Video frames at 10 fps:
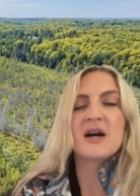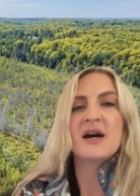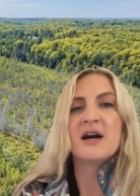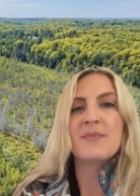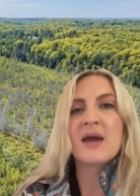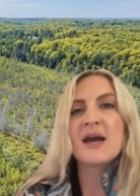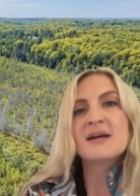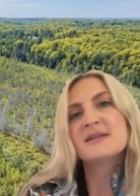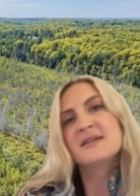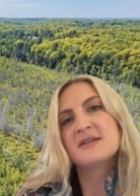
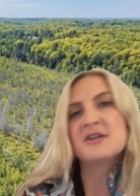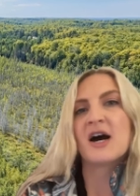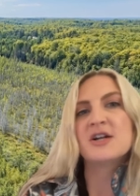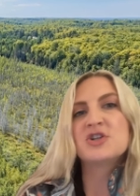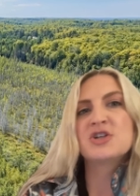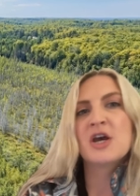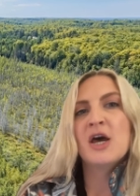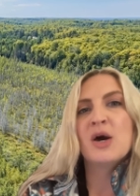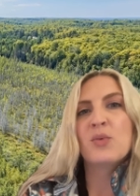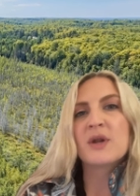As such,
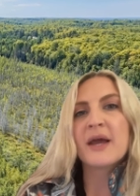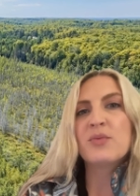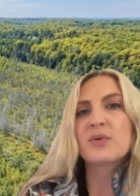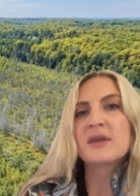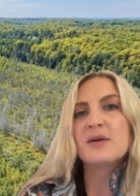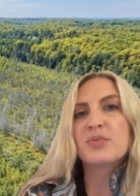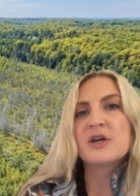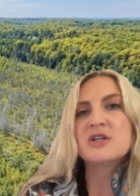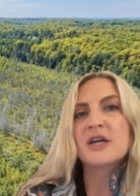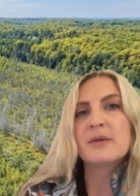what I really
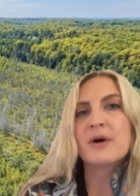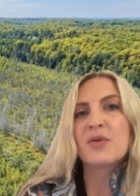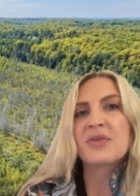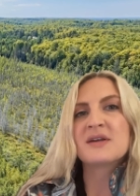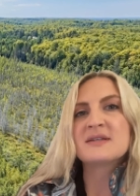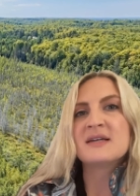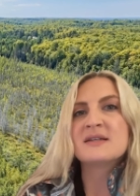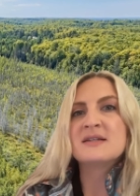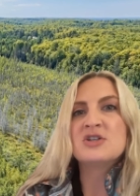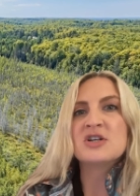appreciate about this
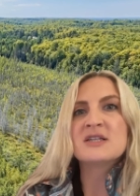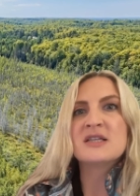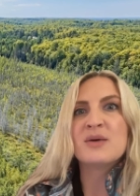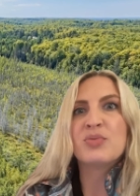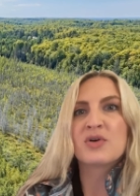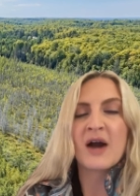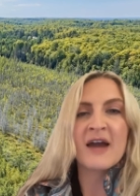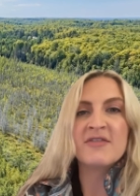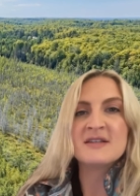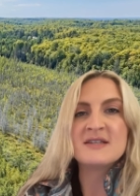is just the
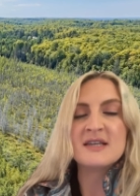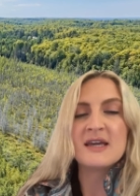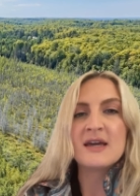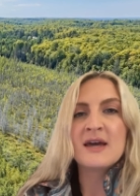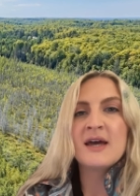privacy.